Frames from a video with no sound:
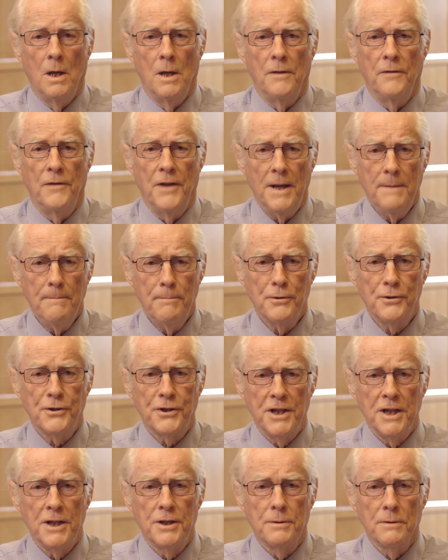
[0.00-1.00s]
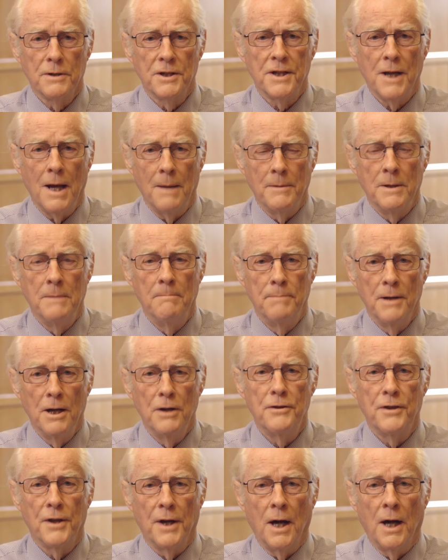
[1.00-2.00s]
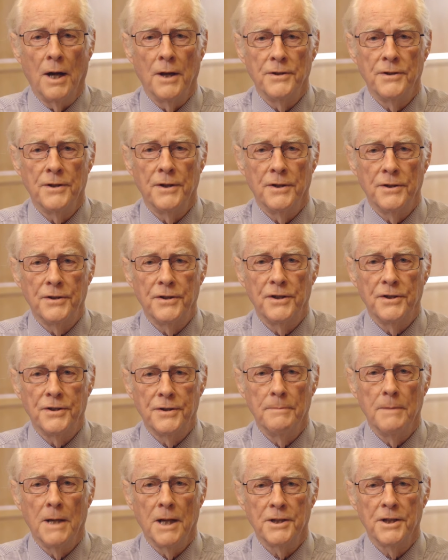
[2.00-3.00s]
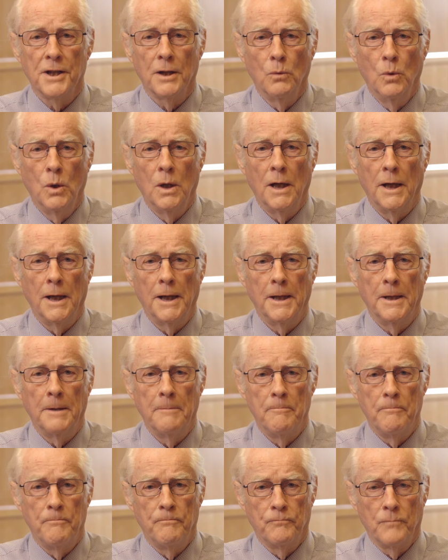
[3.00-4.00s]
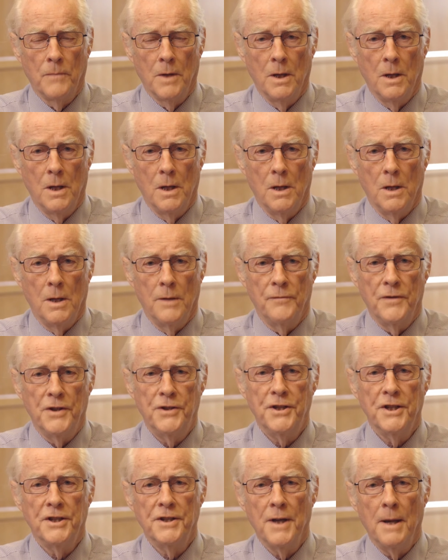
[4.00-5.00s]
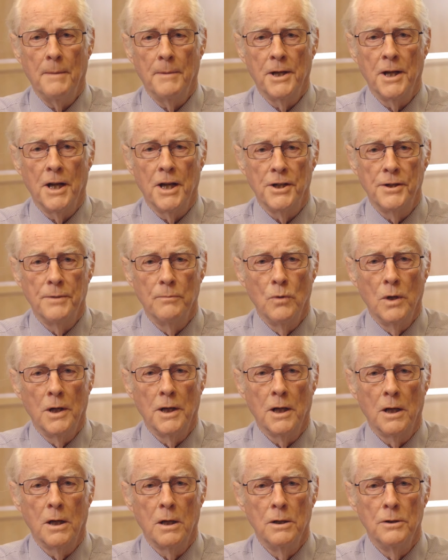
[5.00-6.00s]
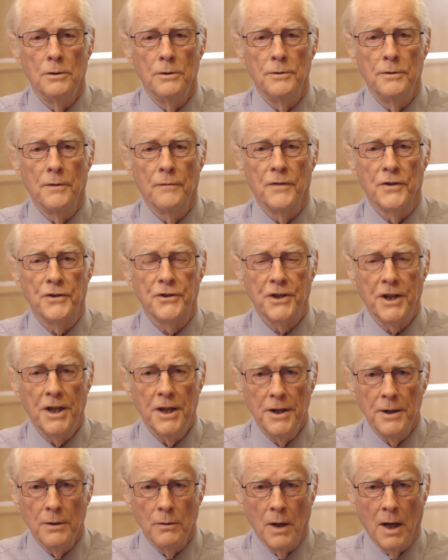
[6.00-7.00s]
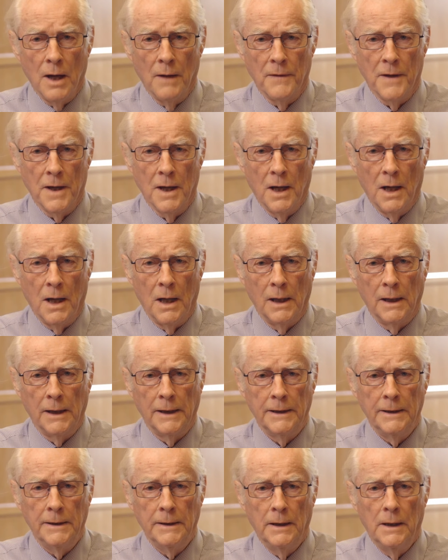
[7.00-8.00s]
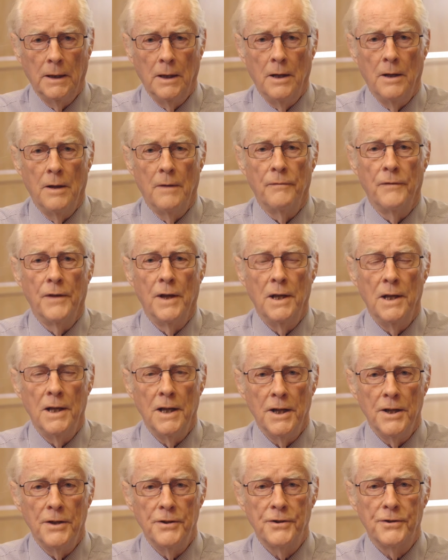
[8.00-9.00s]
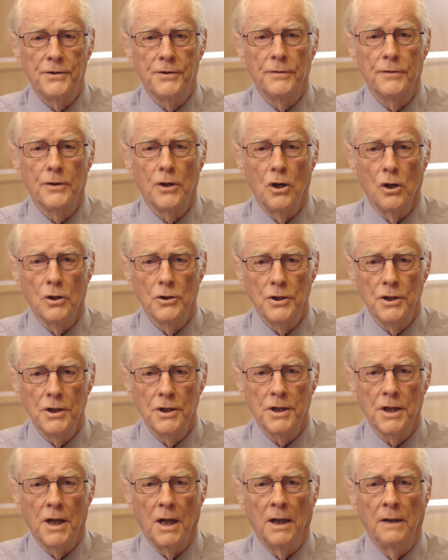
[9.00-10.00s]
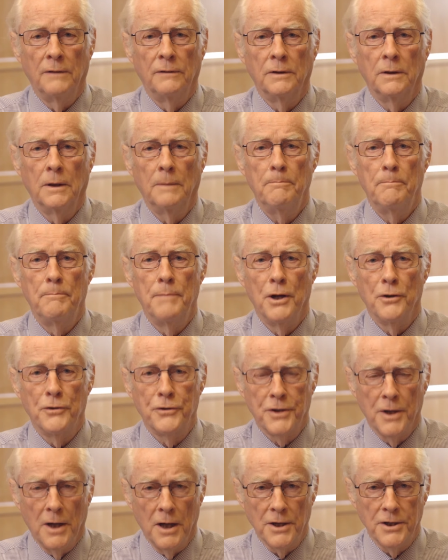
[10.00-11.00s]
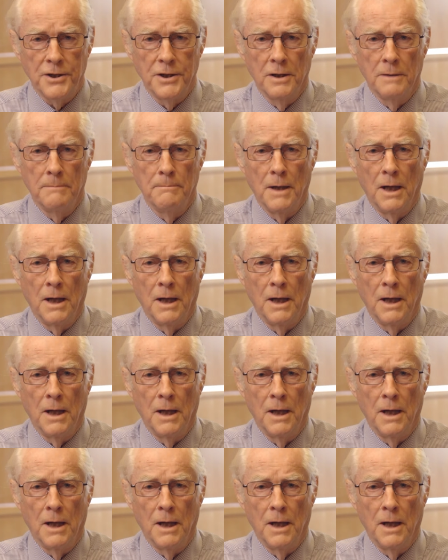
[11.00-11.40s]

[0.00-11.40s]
Then proceed to examine both eyes in a systematic way. This examination will include the skin around the eye, the lids, conjunctiva, both tarsal and